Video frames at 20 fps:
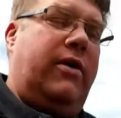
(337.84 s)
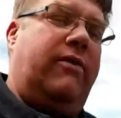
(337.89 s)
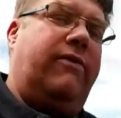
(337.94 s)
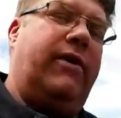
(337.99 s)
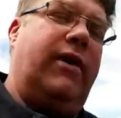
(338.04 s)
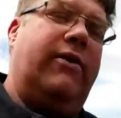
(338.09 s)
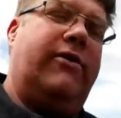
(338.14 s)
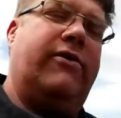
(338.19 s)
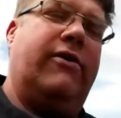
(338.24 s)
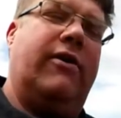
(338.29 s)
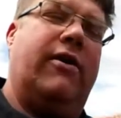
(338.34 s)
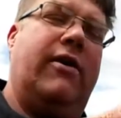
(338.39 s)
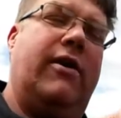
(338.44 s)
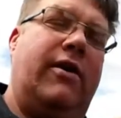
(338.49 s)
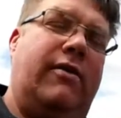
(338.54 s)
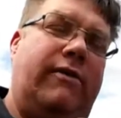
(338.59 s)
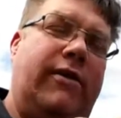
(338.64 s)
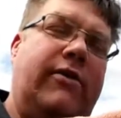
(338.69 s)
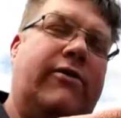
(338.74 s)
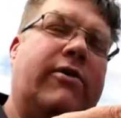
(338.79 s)
Adventure
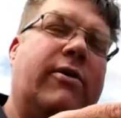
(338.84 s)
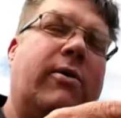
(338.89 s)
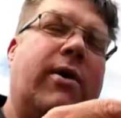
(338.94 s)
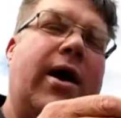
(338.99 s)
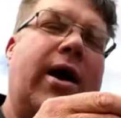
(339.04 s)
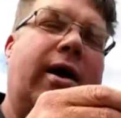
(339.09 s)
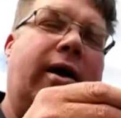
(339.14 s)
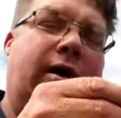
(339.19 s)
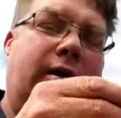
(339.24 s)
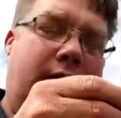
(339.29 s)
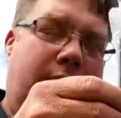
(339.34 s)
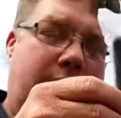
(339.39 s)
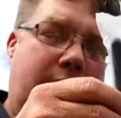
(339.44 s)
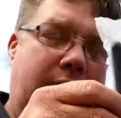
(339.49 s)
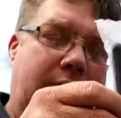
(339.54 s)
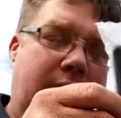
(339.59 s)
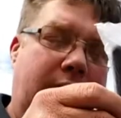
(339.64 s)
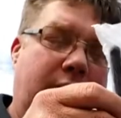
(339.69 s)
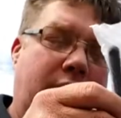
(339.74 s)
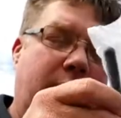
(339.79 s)
Adventure Wagon
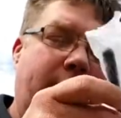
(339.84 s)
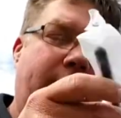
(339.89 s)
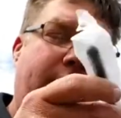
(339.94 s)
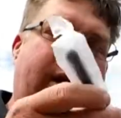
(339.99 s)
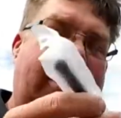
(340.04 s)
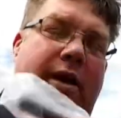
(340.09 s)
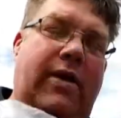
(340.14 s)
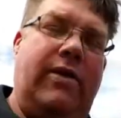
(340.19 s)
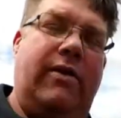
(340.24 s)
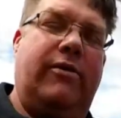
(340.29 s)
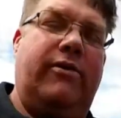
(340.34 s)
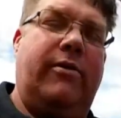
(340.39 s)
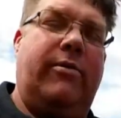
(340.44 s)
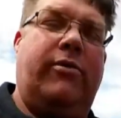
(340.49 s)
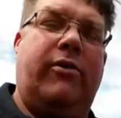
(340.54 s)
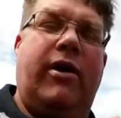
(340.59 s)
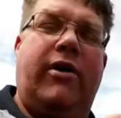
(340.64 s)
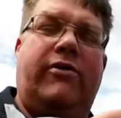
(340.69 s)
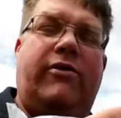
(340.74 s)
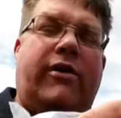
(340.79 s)
E Norma, and there's a
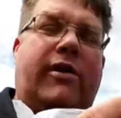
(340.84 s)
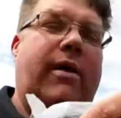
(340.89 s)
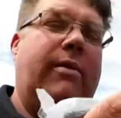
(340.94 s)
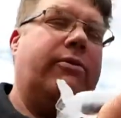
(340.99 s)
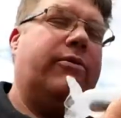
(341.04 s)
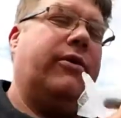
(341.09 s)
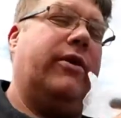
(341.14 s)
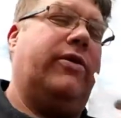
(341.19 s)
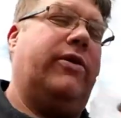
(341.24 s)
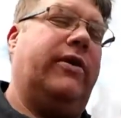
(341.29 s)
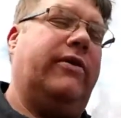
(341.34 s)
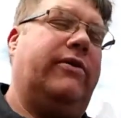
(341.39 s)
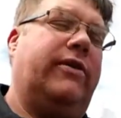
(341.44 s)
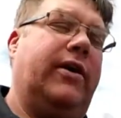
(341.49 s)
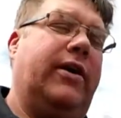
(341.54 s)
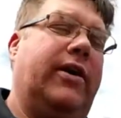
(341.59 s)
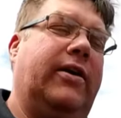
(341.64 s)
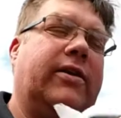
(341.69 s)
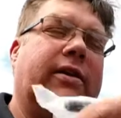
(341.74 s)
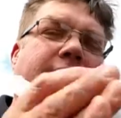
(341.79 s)
brush that comes with it, so you
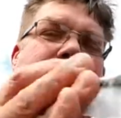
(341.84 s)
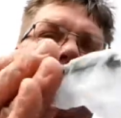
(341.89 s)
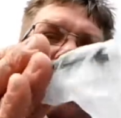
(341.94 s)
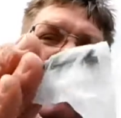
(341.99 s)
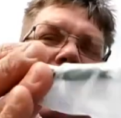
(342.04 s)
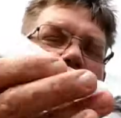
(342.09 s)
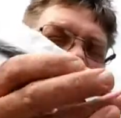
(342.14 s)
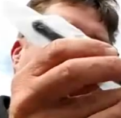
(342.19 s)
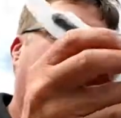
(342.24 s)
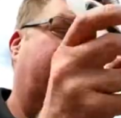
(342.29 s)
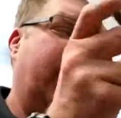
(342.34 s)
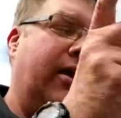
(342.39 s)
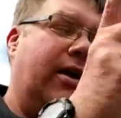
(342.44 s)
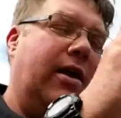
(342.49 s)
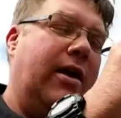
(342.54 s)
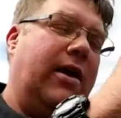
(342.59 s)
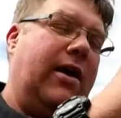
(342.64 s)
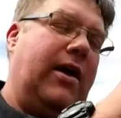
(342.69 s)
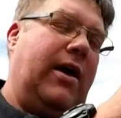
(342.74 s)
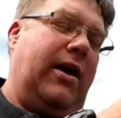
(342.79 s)
can get the grounds
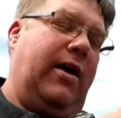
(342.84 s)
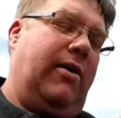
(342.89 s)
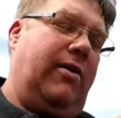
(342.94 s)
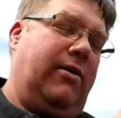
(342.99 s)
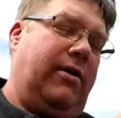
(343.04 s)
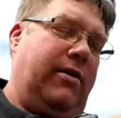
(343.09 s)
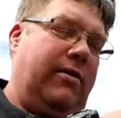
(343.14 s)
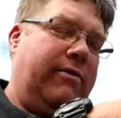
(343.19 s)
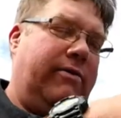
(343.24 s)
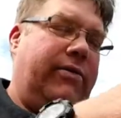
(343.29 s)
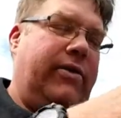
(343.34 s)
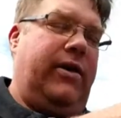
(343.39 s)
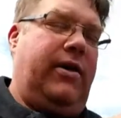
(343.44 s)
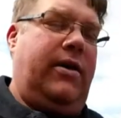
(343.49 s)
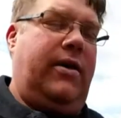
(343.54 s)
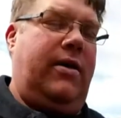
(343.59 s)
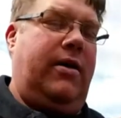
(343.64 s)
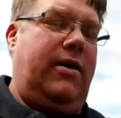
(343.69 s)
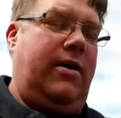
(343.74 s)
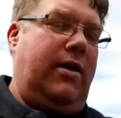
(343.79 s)
out of the
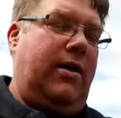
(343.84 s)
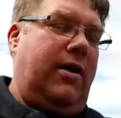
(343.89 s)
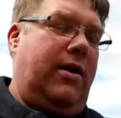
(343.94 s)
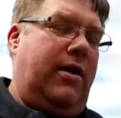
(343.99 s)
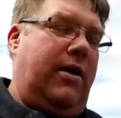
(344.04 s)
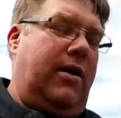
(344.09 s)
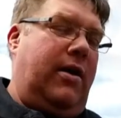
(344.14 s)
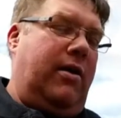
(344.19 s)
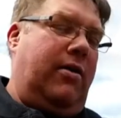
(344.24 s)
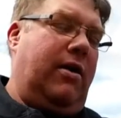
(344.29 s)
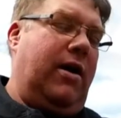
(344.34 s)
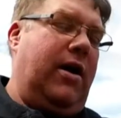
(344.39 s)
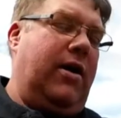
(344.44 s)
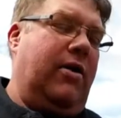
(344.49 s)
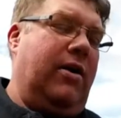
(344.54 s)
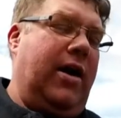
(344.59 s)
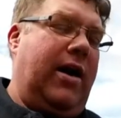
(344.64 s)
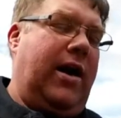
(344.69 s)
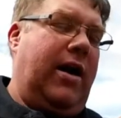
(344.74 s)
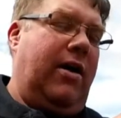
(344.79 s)

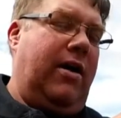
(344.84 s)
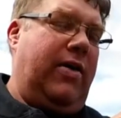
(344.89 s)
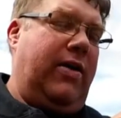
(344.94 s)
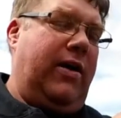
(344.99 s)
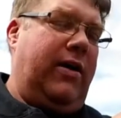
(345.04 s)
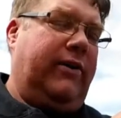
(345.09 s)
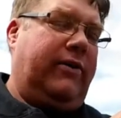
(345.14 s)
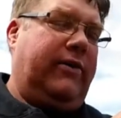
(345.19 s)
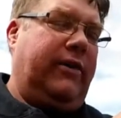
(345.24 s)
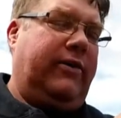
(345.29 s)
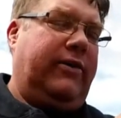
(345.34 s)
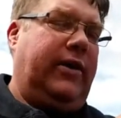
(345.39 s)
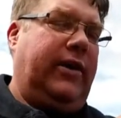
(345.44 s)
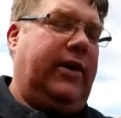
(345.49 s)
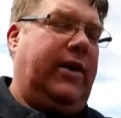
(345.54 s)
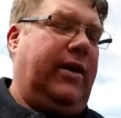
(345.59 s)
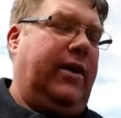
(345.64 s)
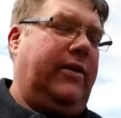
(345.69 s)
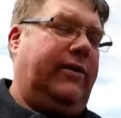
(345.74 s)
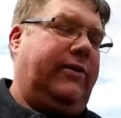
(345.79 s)
grinder. I carry this just in
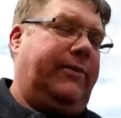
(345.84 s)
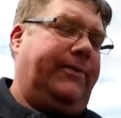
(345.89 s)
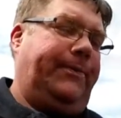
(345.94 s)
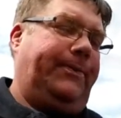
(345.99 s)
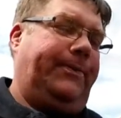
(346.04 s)
case.